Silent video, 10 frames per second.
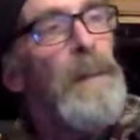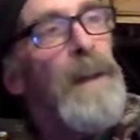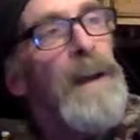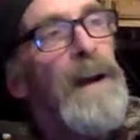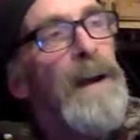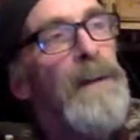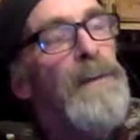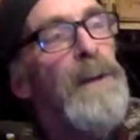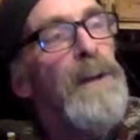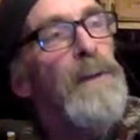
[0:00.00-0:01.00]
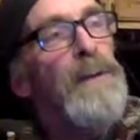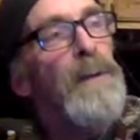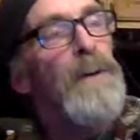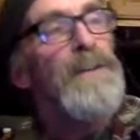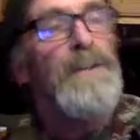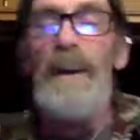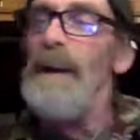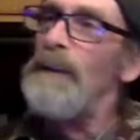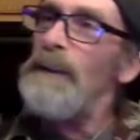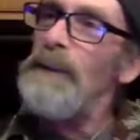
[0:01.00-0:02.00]
they got out of the trailer with the horse, and
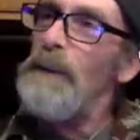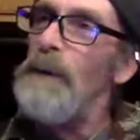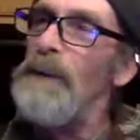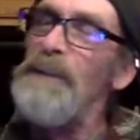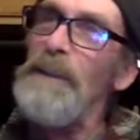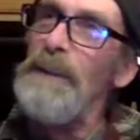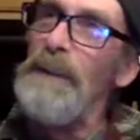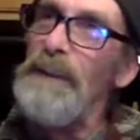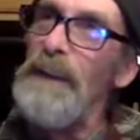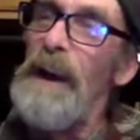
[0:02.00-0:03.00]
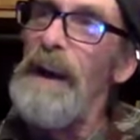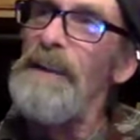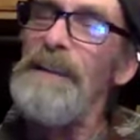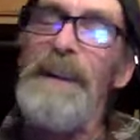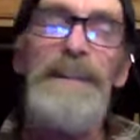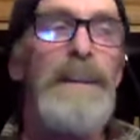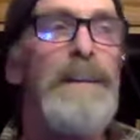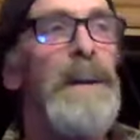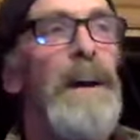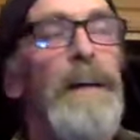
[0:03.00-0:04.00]
I looked at the horse and looked at his eyes, and I
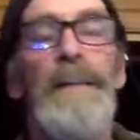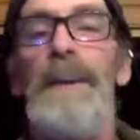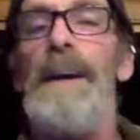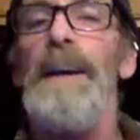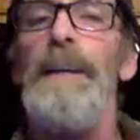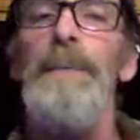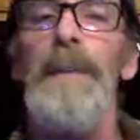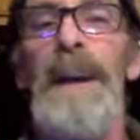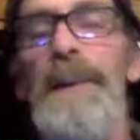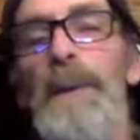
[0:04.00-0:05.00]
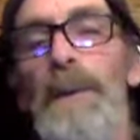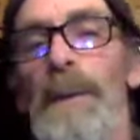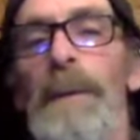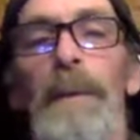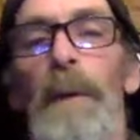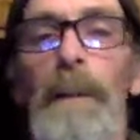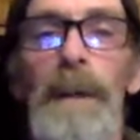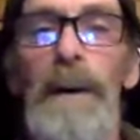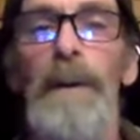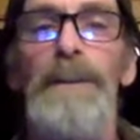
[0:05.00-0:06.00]
said, "Yeah, I'll take him." And I knew a little bit more
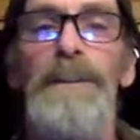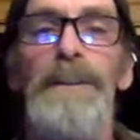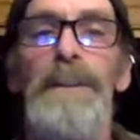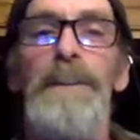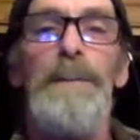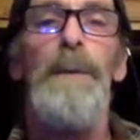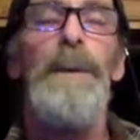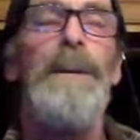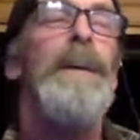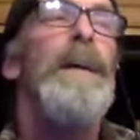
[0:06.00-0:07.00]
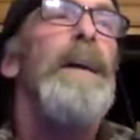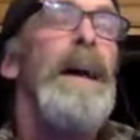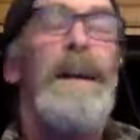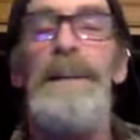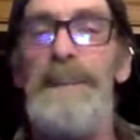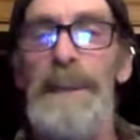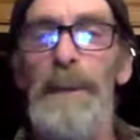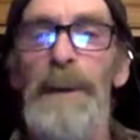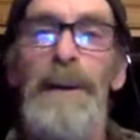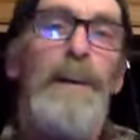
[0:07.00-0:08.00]
about horses at this point, and he seemed
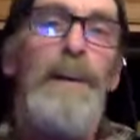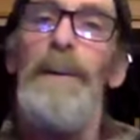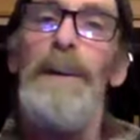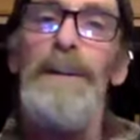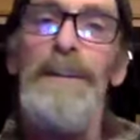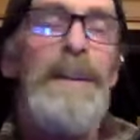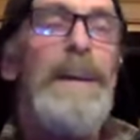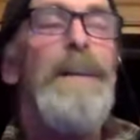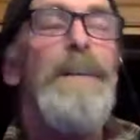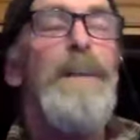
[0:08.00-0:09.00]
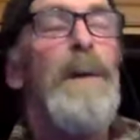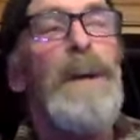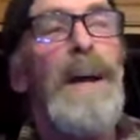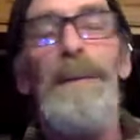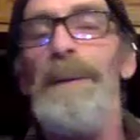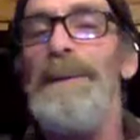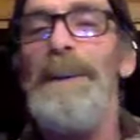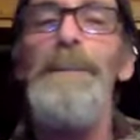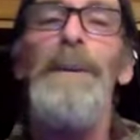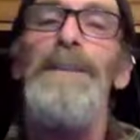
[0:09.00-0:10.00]
like a good horse. But we got him to
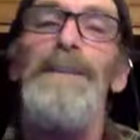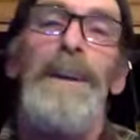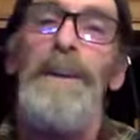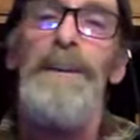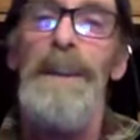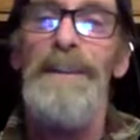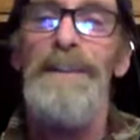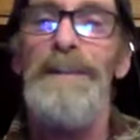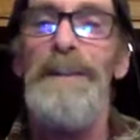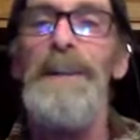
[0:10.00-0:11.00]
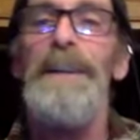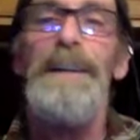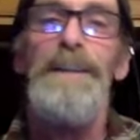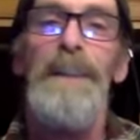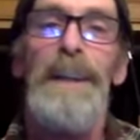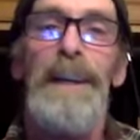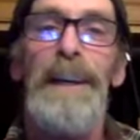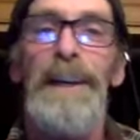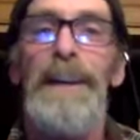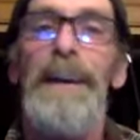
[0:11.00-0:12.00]
Tunbridge, and I couldn't touch his feet. He'd try to
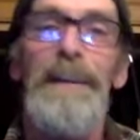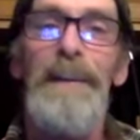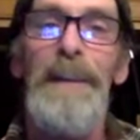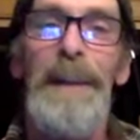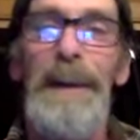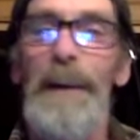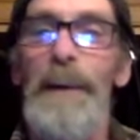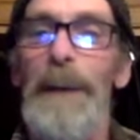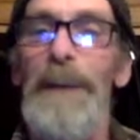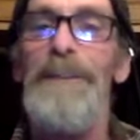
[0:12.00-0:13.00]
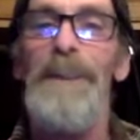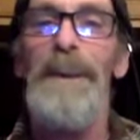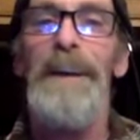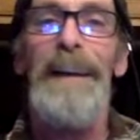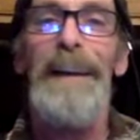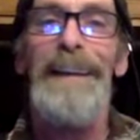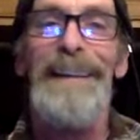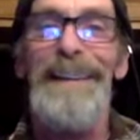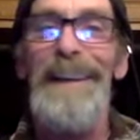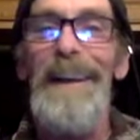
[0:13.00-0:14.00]
kick you or bite you.
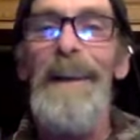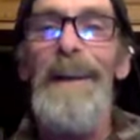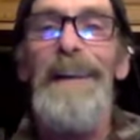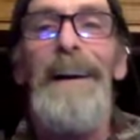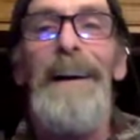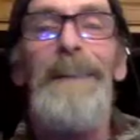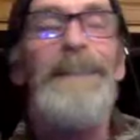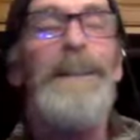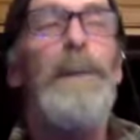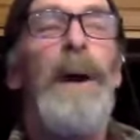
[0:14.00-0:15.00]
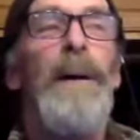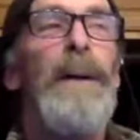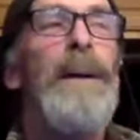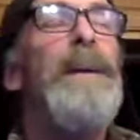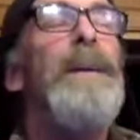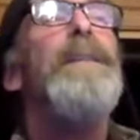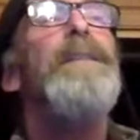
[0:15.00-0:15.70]
And Neil Perry